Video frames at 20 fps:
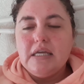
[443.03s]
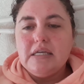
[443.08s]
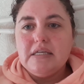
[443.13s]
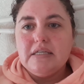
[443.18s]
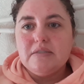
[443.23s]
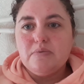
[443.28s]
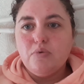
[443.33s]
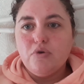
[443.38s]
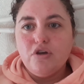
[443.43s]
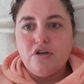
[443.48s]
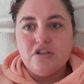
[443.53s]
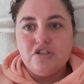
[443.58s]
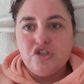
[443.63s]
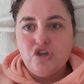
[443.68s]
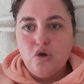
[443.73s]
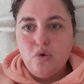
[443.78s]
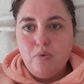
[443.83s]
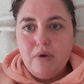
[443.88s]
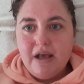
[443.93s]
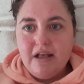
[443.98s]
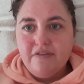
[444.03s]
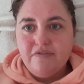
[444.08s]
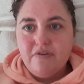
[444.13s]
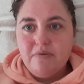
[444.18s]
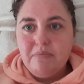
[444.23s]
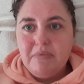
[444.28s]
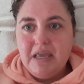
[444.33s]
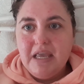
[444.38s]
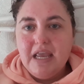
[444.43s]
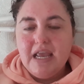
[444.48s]
It's worked so well for
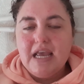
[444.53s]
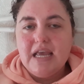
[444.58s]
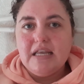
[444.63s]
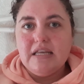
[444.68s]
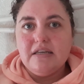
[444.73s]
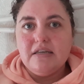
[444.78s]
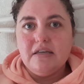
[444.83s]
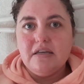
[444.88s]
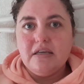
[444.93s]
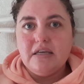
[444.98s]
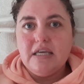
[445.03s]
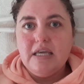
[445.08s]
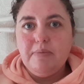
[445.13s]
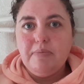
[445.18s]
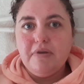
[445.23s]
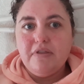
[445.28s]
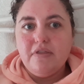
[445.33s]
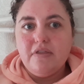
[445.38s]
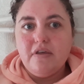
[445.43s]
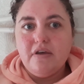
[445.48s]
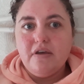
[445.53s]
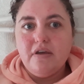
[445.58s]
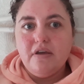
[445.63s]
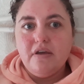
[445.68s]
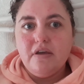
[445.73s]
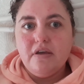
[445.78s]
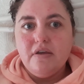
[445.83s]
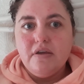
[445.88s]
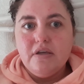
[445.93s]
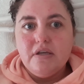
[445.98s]
me in keeping
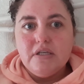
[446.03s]
the